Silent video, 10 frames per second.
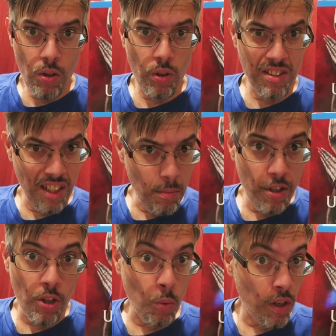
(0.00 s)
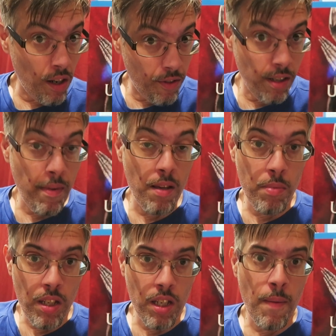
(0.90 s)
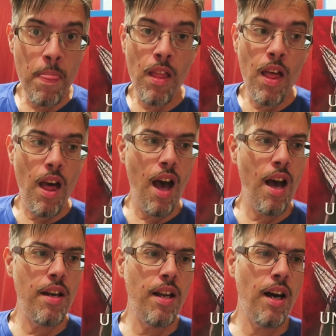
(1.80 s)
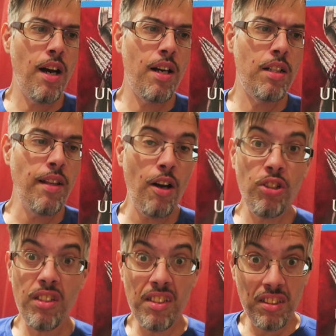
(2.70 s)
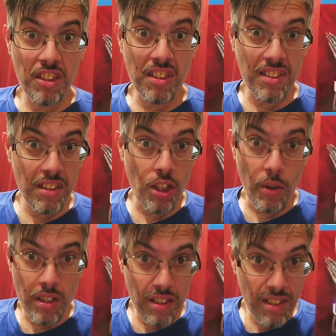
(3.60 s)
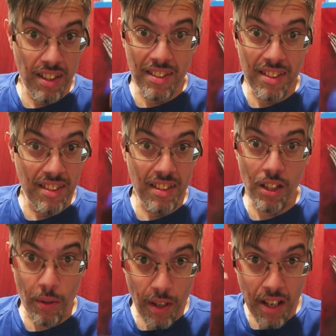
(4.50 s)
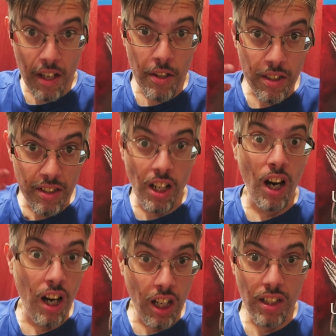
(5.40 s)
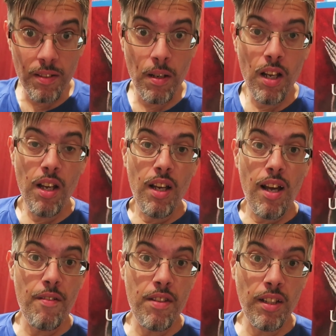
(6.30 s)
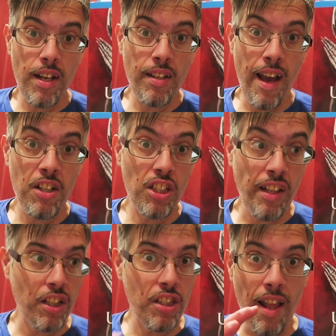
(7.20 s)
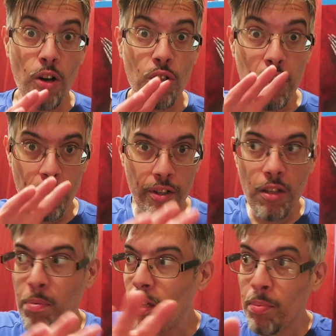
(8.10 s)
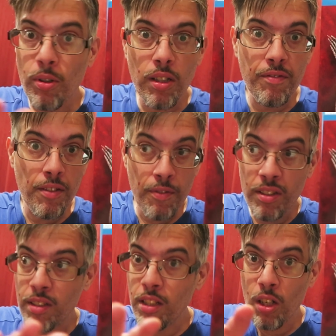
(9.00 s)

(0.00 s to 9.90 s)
or demon or whatever it may be. And now she can hear and talk and everything like that. And she's like now curing people of different